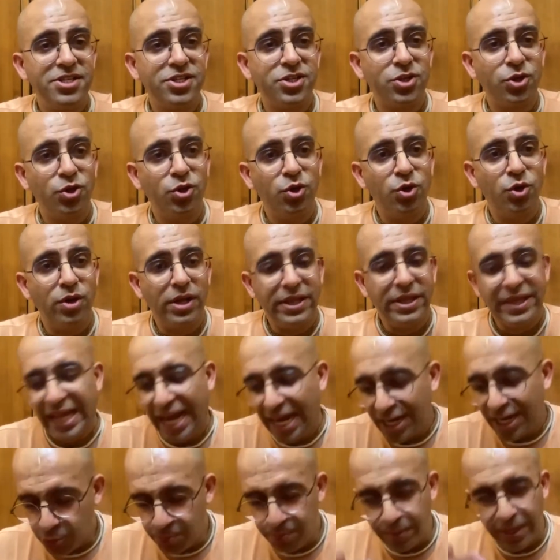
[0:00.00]
So
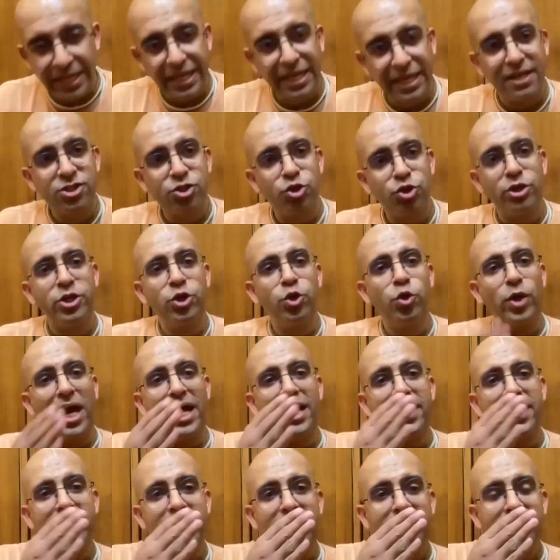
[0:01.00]
that you bring, so you
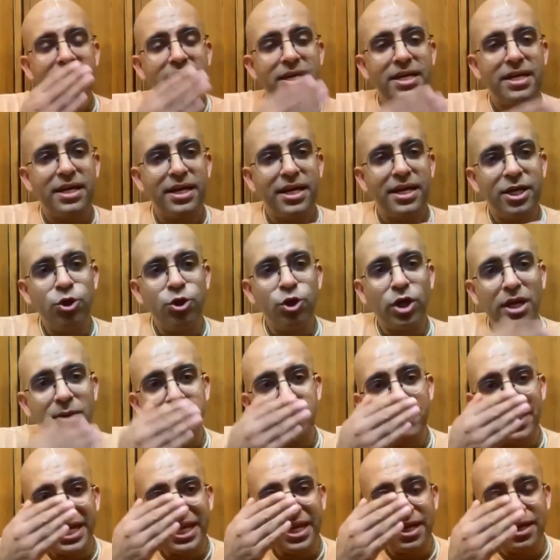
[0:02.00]
can
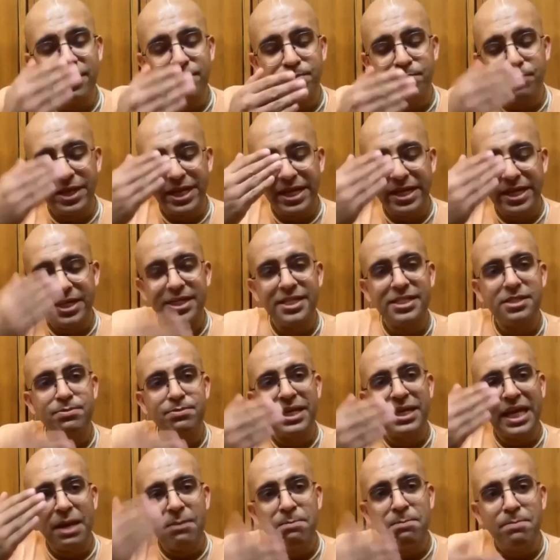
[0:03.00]
bring prayers
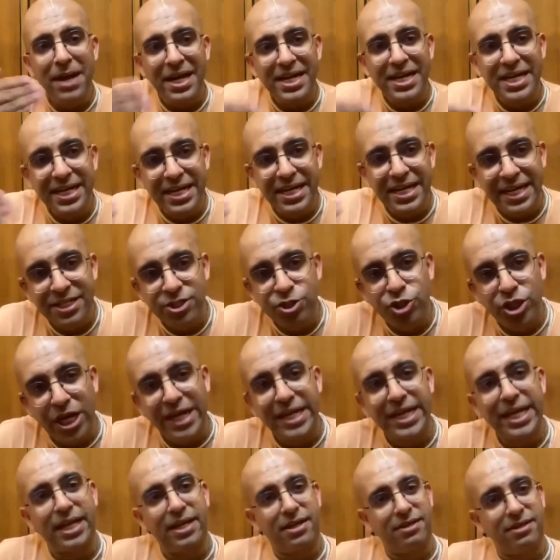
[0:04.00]
being embedded in
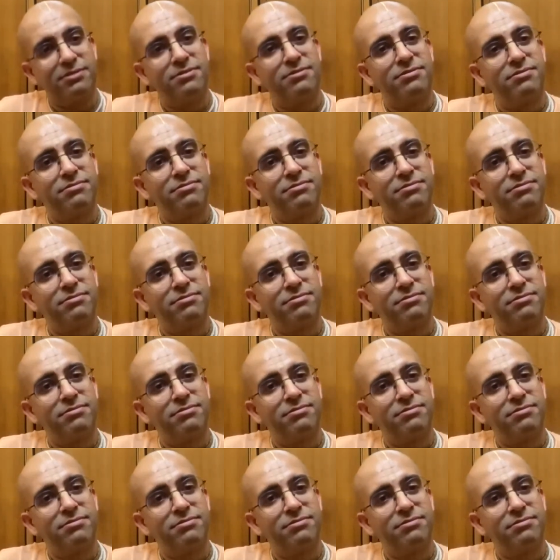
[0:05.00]
chanting.